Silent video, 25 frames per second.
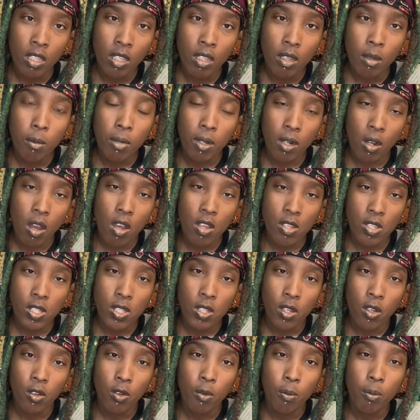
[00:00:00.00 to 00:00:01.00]
But
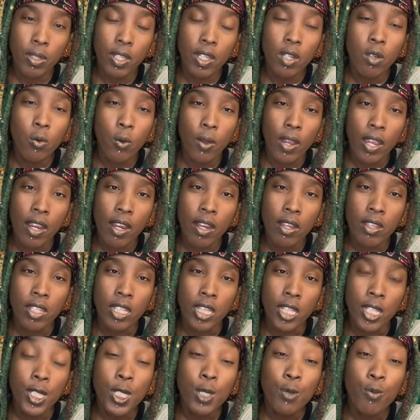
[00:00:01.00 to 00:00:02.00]
also be aware that
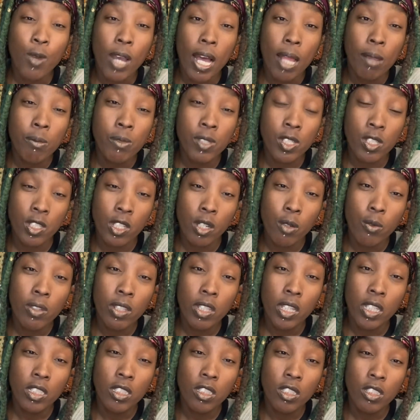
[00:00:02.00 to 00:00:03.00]
these problems in your
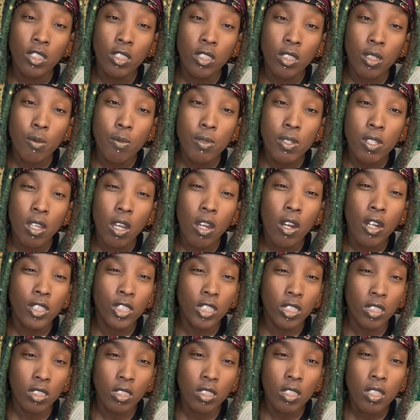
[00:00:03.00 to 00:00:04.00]
relationships are
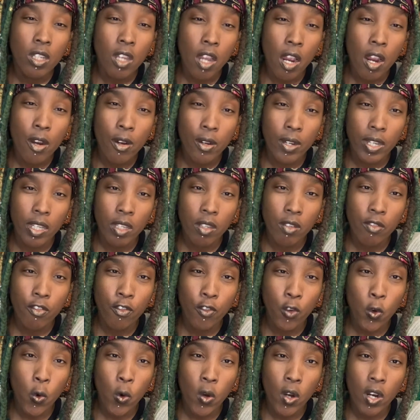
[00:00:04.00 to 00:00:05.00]
just occurring
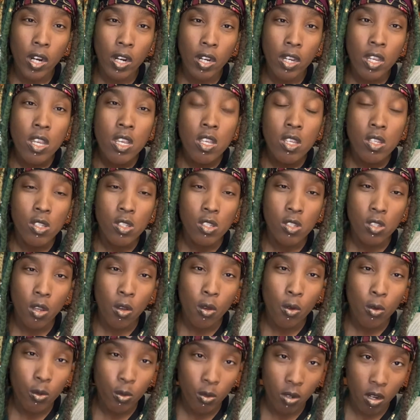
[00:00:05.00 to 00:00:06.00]
for
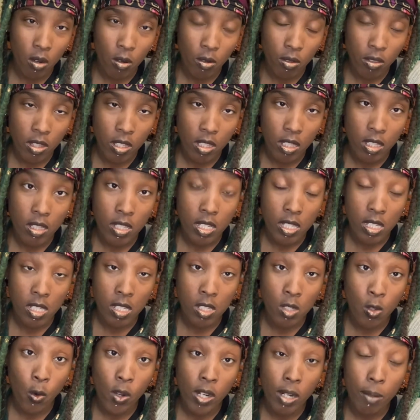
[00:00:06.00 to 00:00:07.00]
soul growth. This is
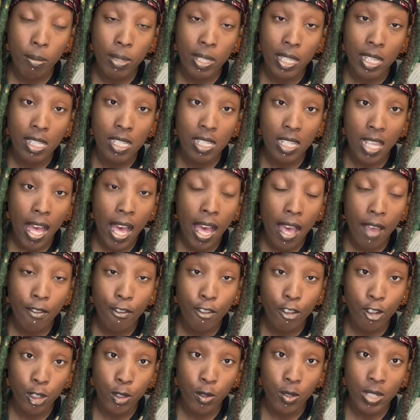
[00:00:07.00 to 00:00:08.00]
going to be a time
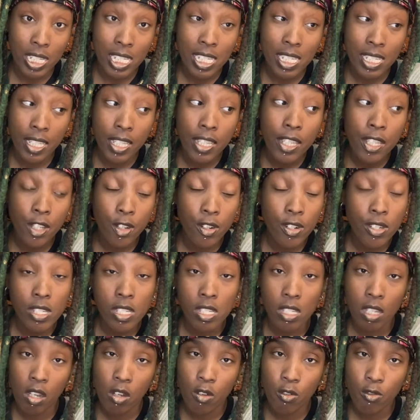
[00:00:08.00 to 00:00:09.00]
for you to see
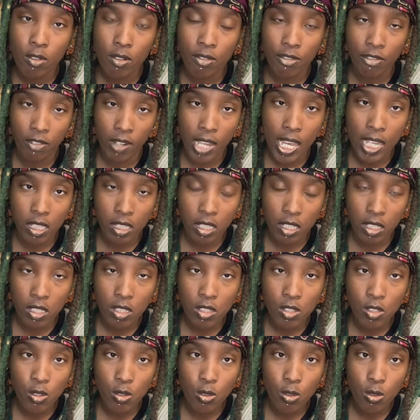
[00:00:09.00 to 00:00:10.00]
yourself reflected
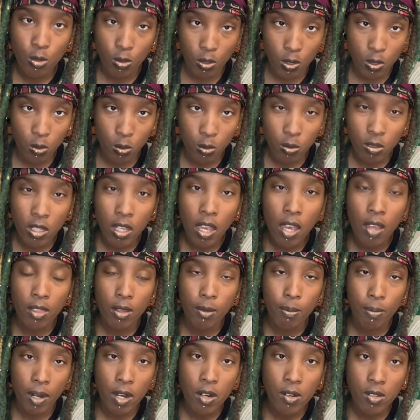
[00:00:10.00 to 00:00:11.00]
through the other
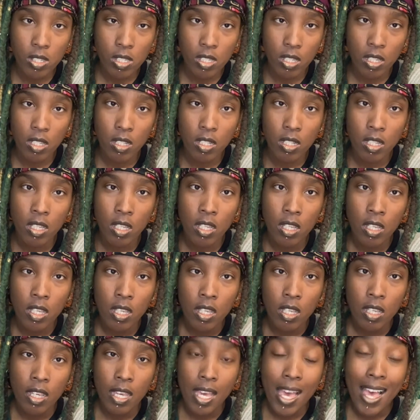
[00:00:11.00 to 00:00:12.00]
person
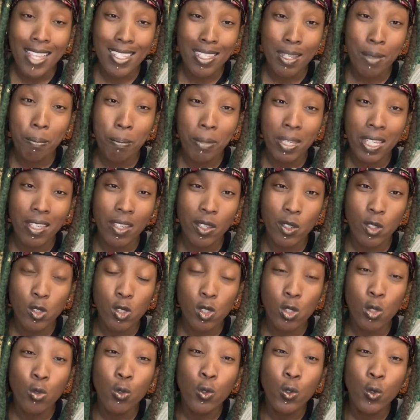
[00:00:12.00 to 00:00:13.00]
as a means
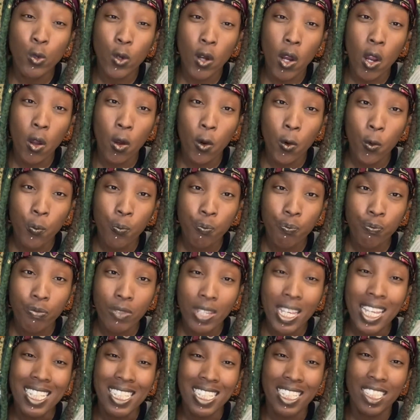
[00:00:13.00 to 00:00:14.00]
to grow
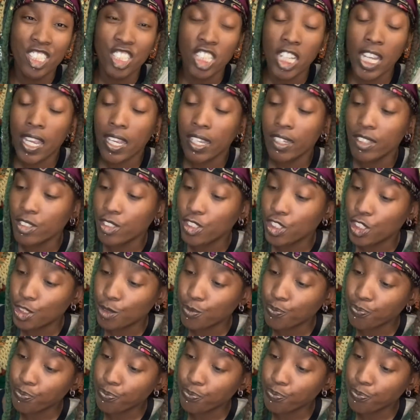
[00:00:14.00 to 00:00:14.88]
and to change.